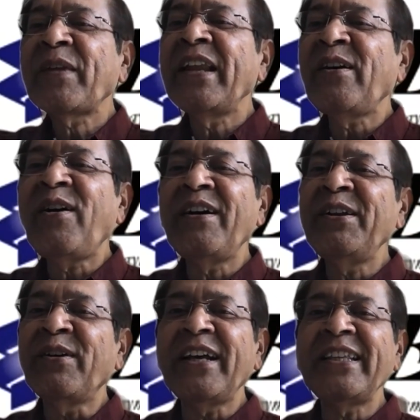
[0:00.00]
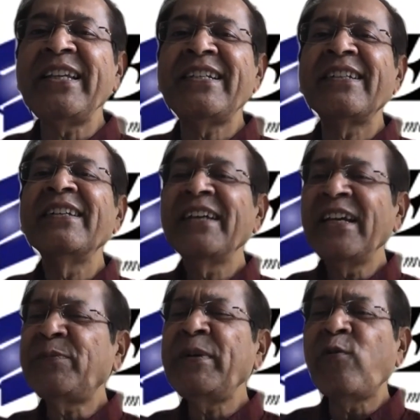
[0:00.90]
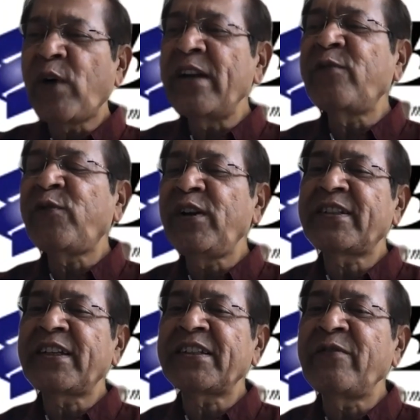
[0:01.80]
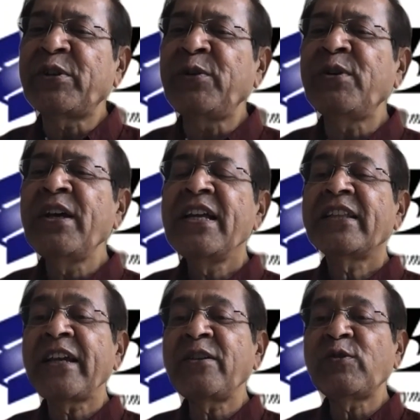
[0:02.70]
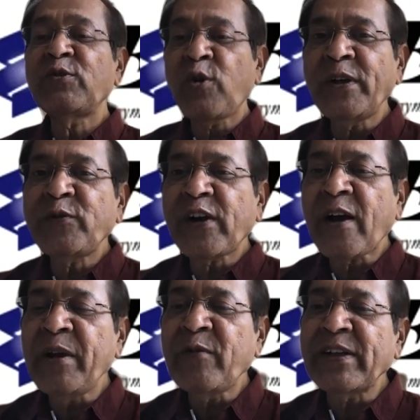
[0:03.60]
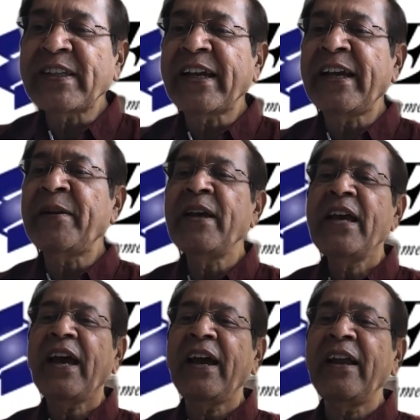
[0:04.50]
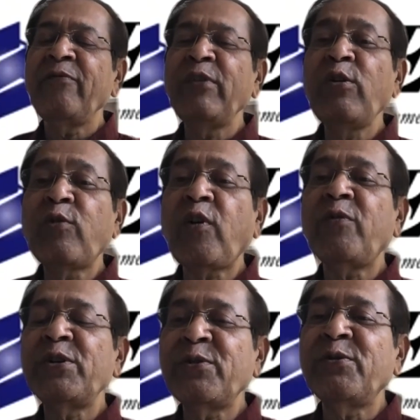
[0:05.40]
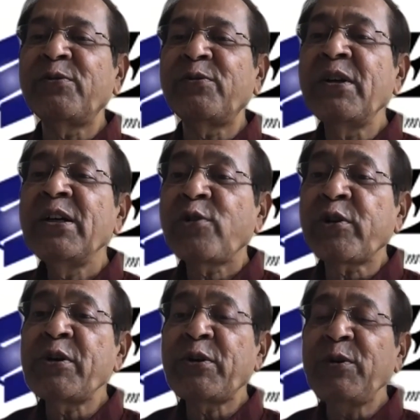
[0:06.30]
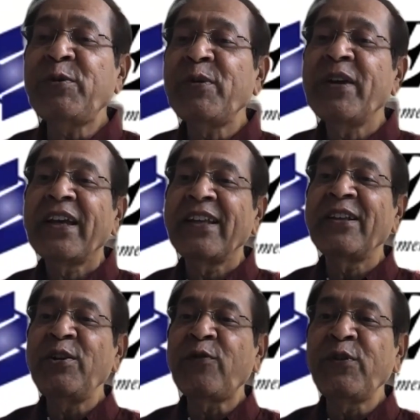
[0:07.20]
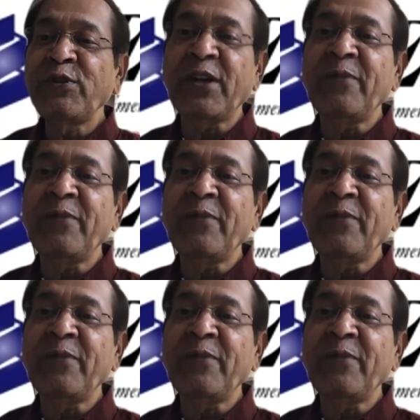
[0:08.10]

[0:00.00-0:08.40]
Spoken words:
And I think it's been a wonderful session with you. Thank you so much for coming once again. And we look forward to talking to you in the near future.